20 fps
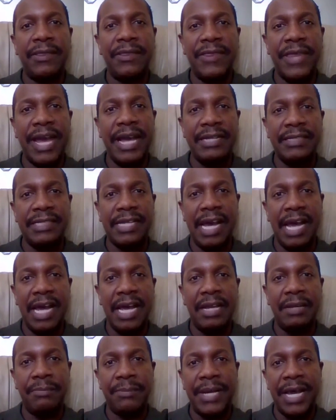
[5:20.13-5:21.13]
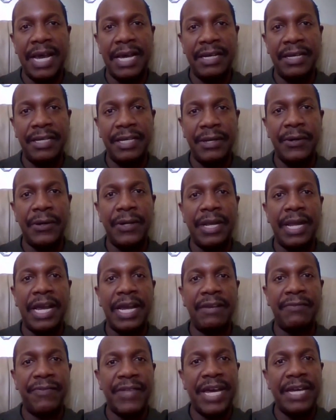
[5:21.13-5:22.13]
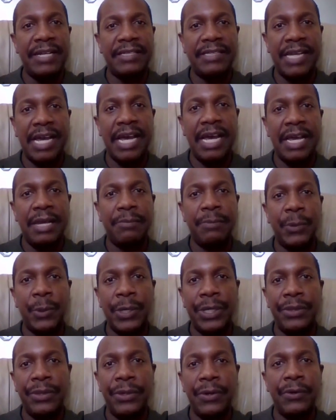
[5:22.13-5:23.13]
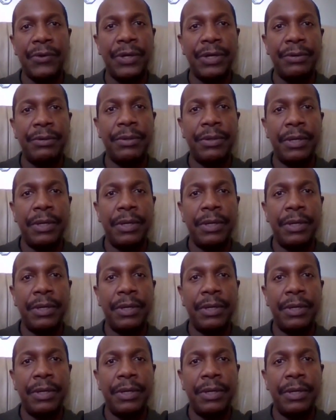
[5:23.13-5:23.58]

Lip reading: that time out of your life, that time with your